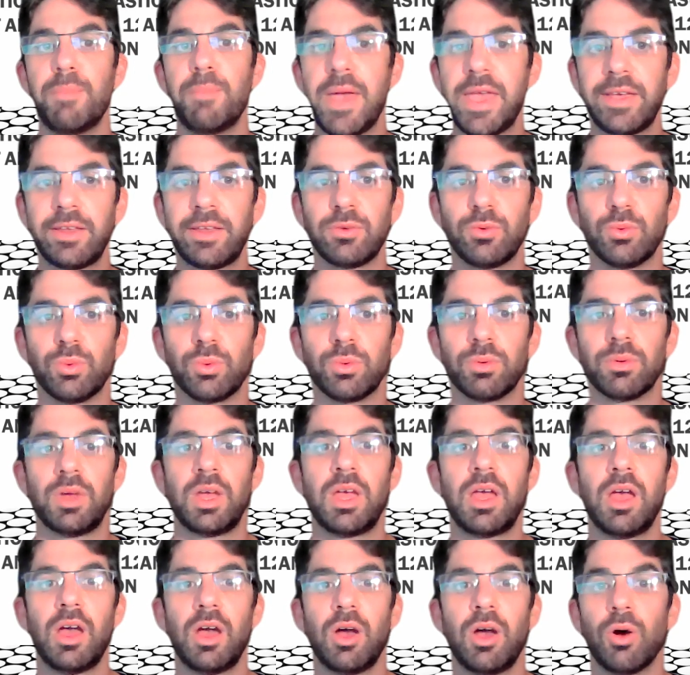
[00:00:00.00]
may do.
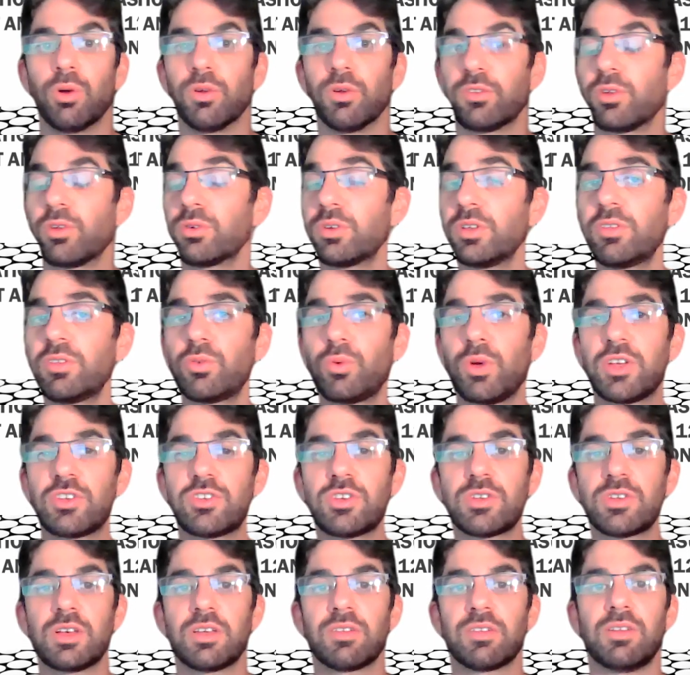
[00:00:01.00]
Although
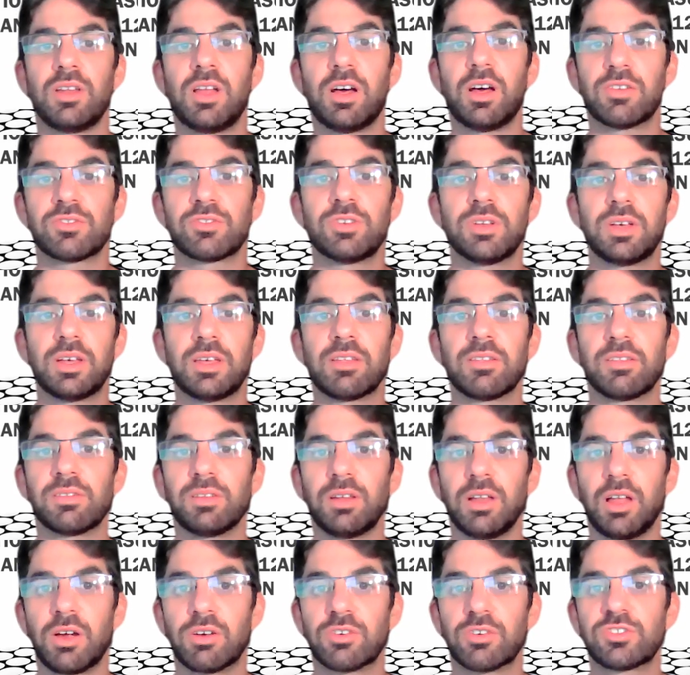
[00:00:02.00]
discretion
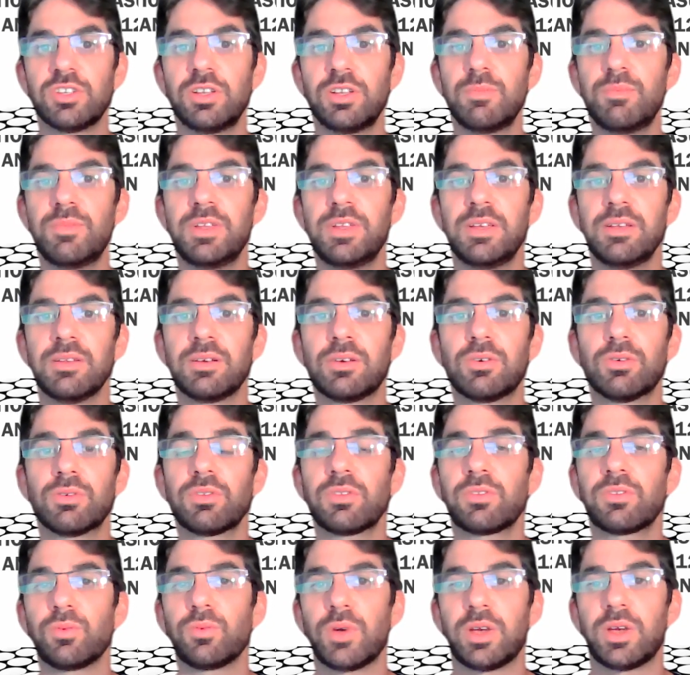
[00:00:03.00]
has largely been
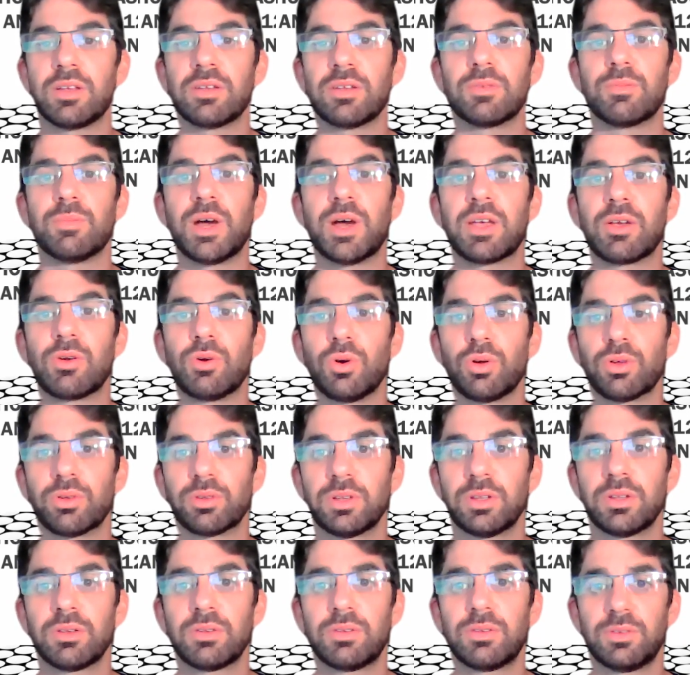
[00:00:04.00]
constrained by
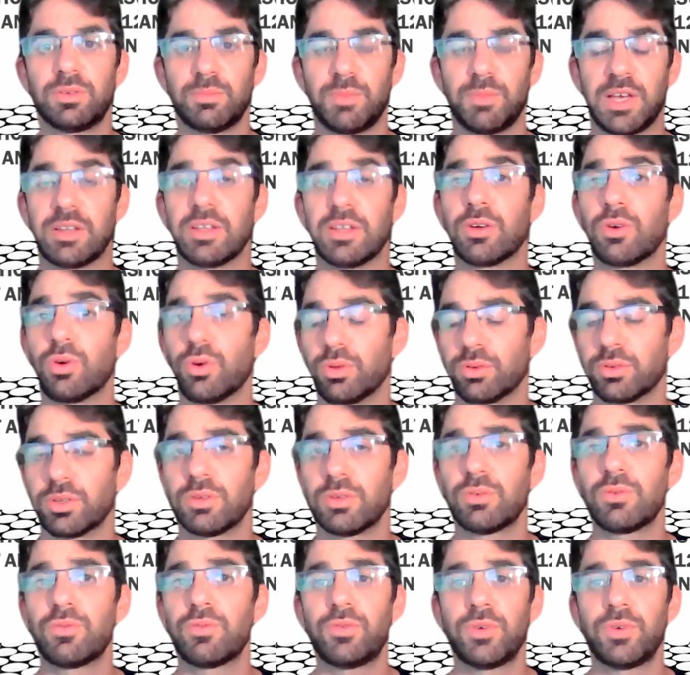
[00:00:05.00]
the
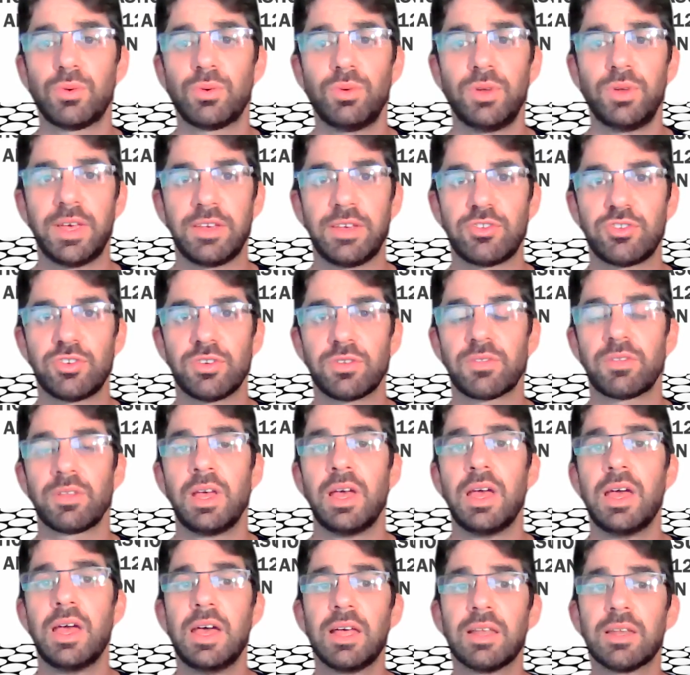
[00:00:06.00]
content of regulations,
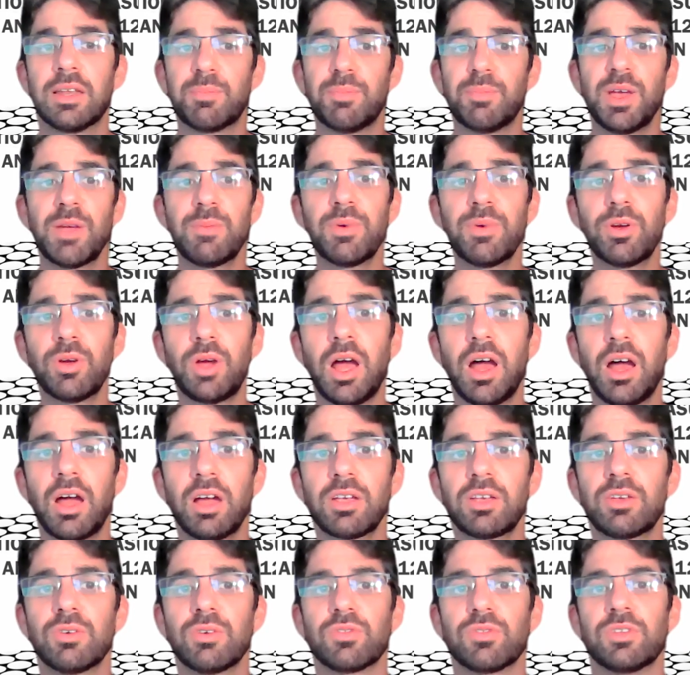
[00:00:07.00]
the paper
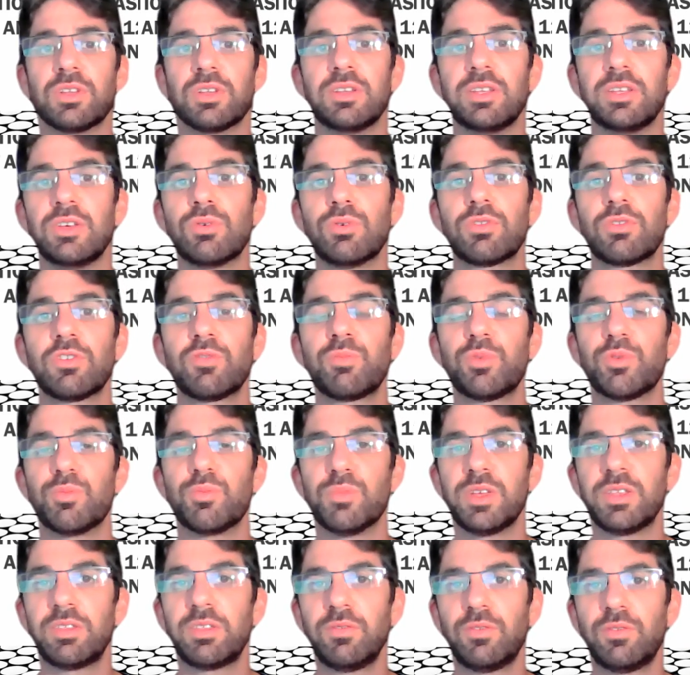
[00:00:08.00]
argues that the use of
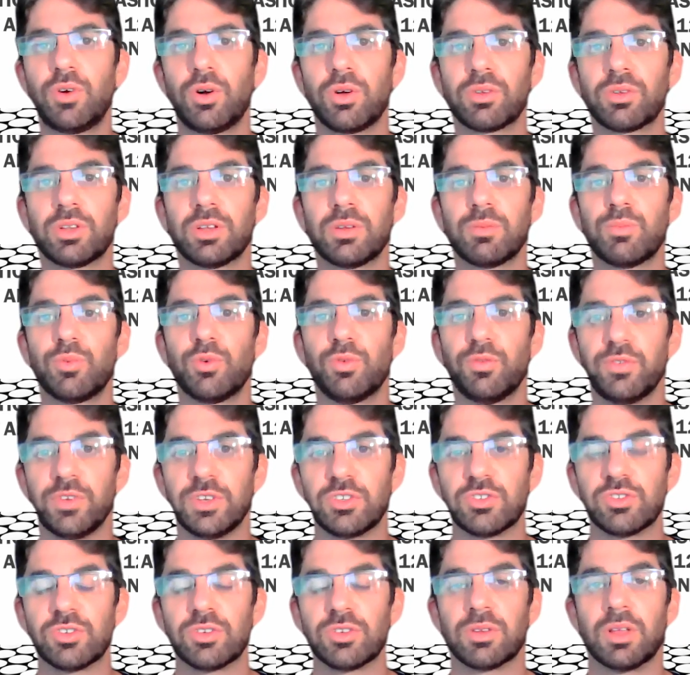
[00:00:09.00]
permissive content
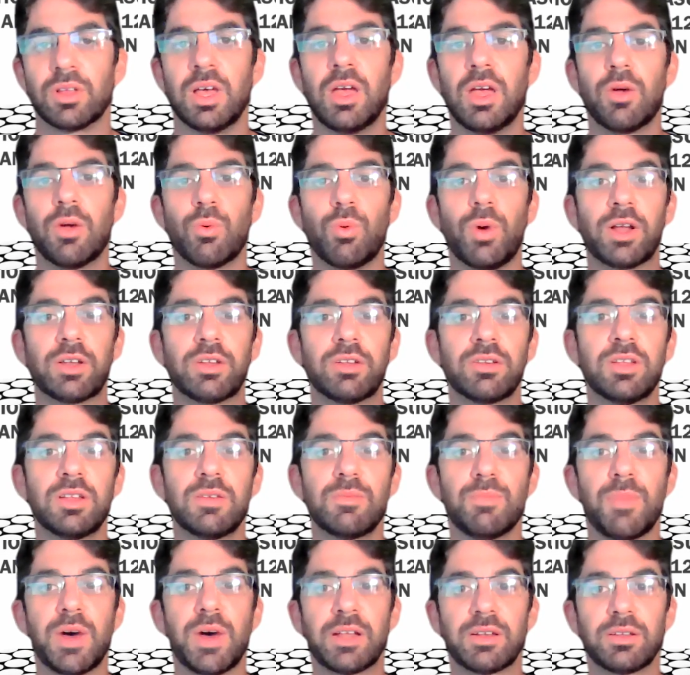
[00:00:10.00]
provision rather
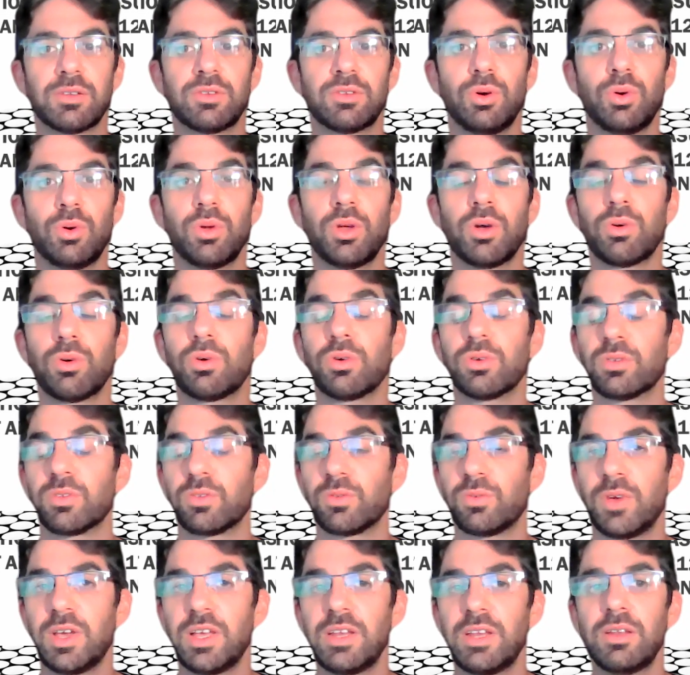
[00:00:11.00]
than mandatory or
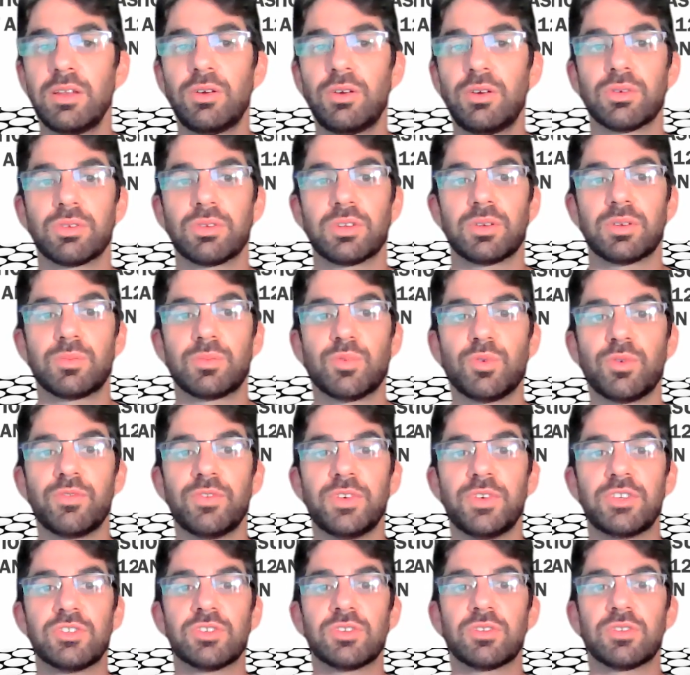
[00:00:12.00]
constraining content
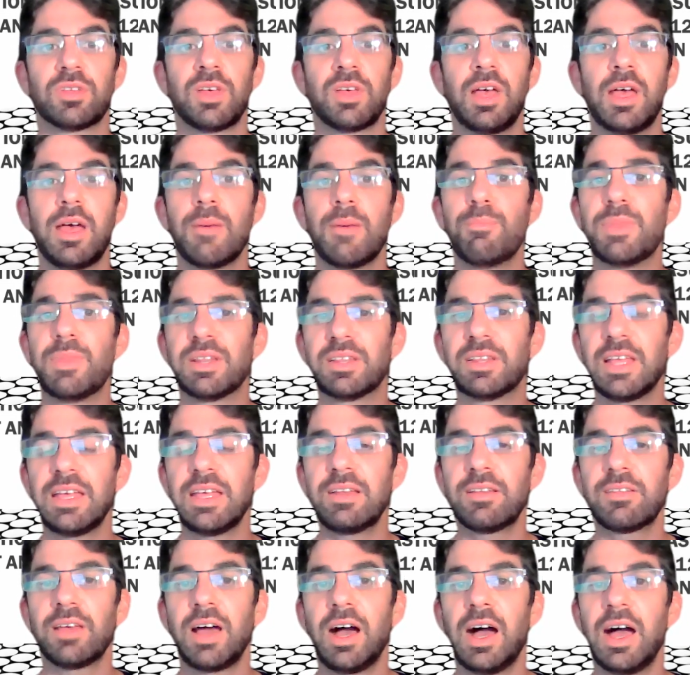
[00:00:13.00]
provisions
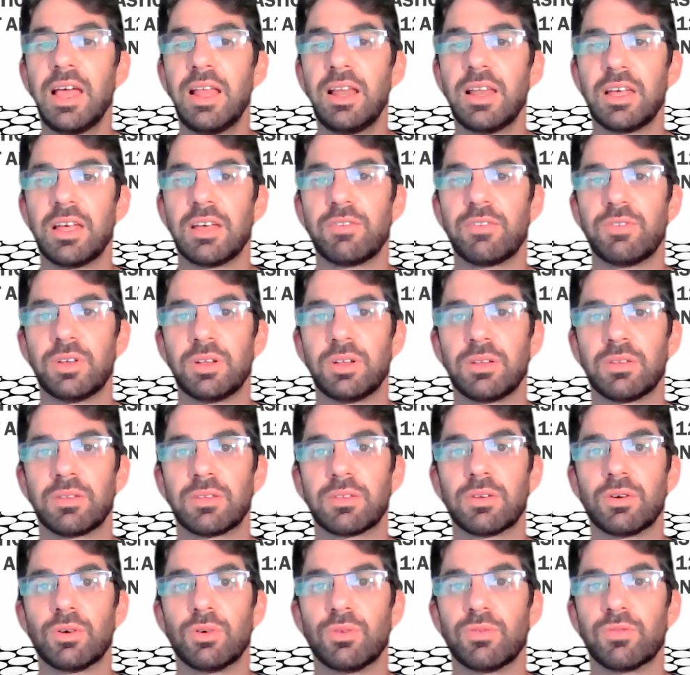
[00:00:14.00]
maintains high
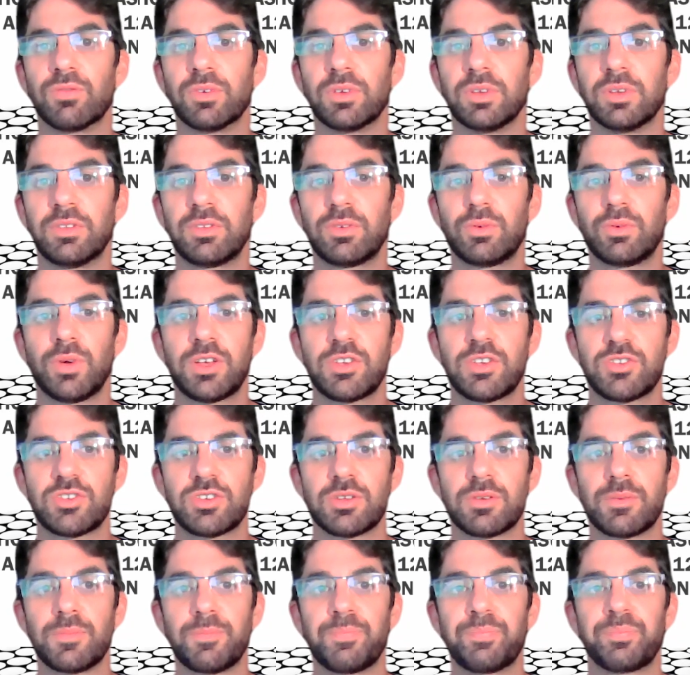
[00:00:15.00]
level of
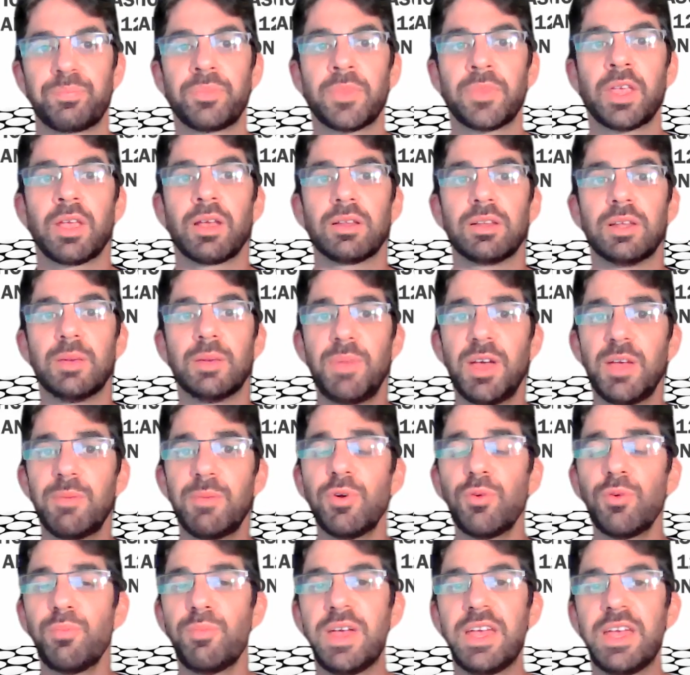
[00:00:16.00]
discretion. The
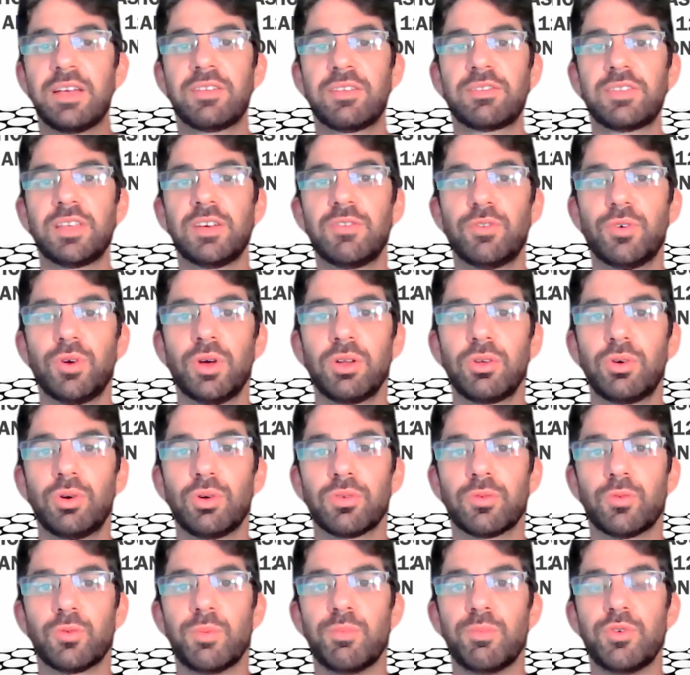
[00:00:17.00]
paper makes several
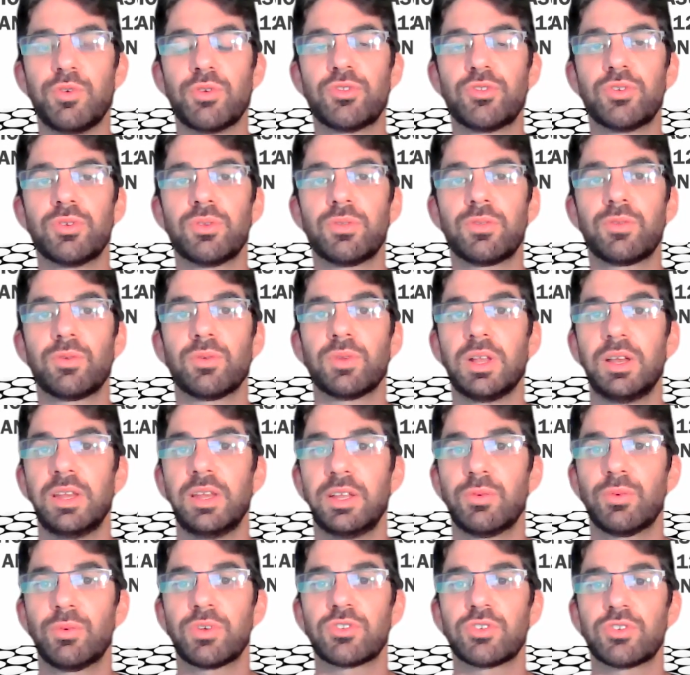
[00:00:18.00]
contributions to the
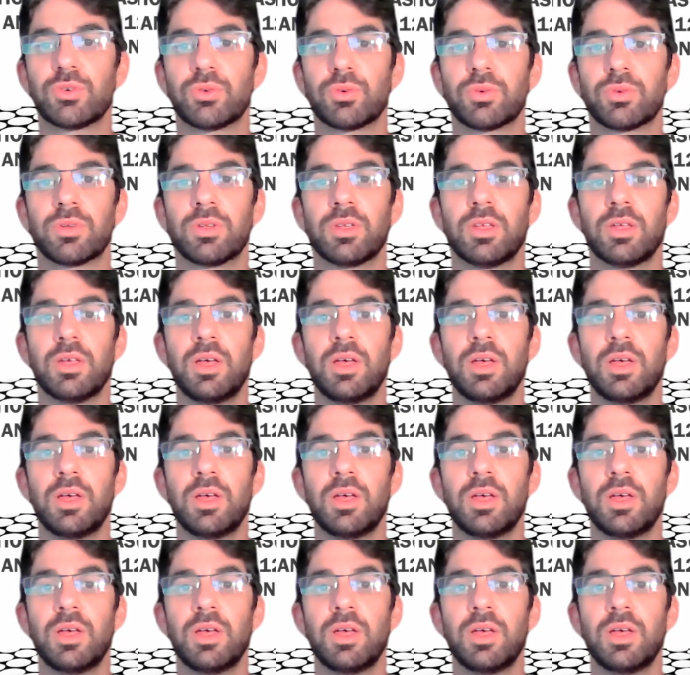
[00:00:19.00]
literature.